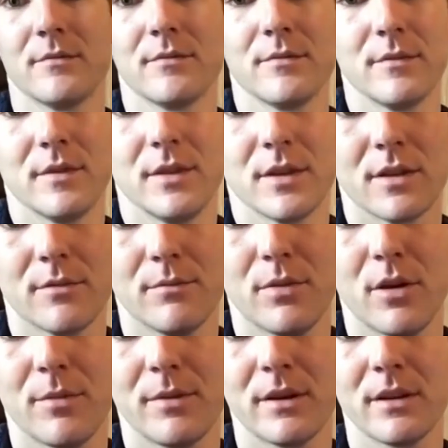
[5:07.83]
you can
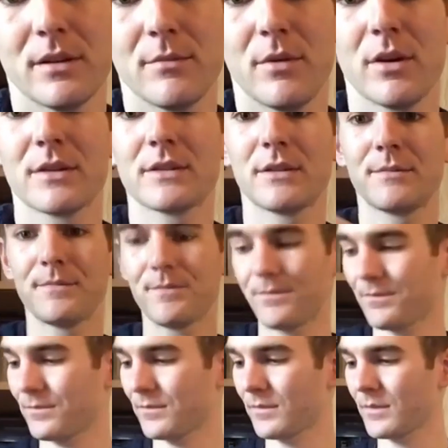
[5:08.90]
pop it in the bottom,
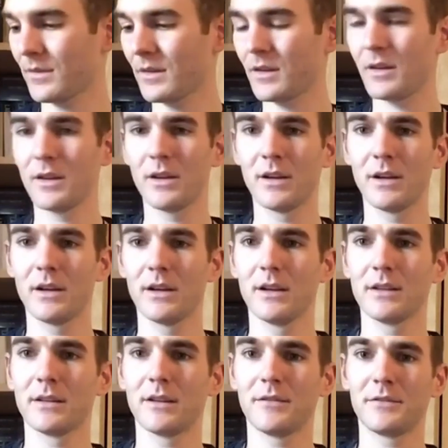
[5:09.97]

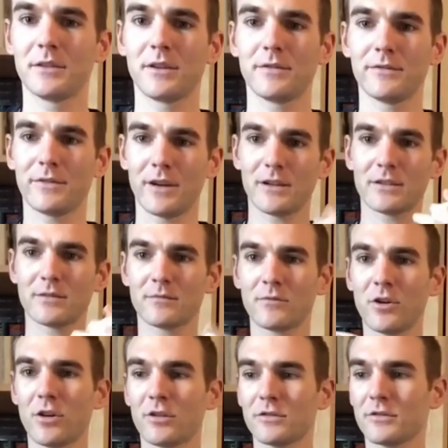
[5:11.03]
and And if you can find some
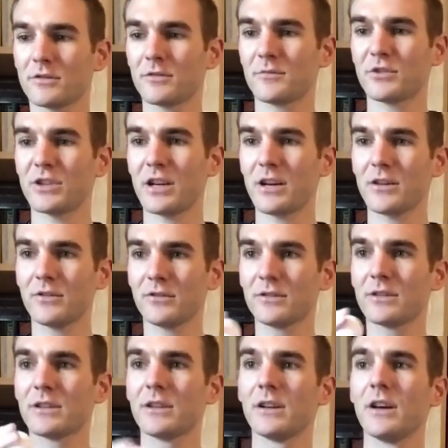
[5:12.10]
rocks or some
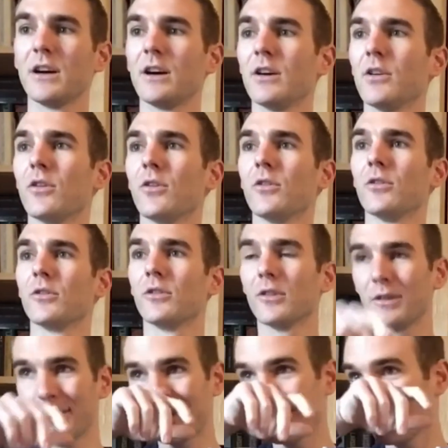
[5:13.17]
shells,
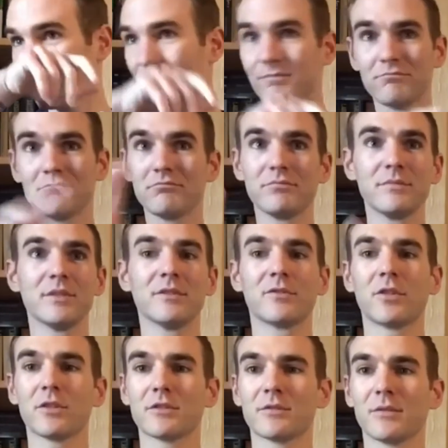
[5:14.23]
or you've
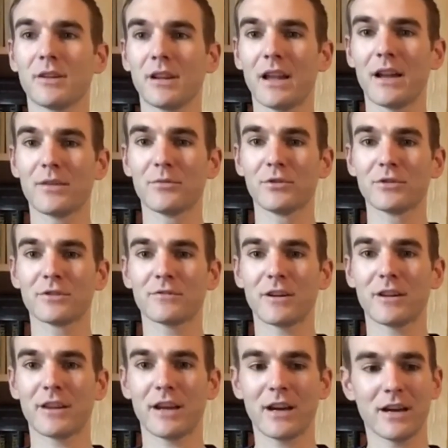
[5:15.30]
got some little animals
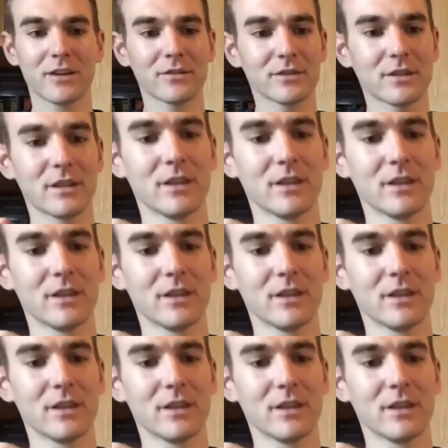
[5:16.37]
around the house,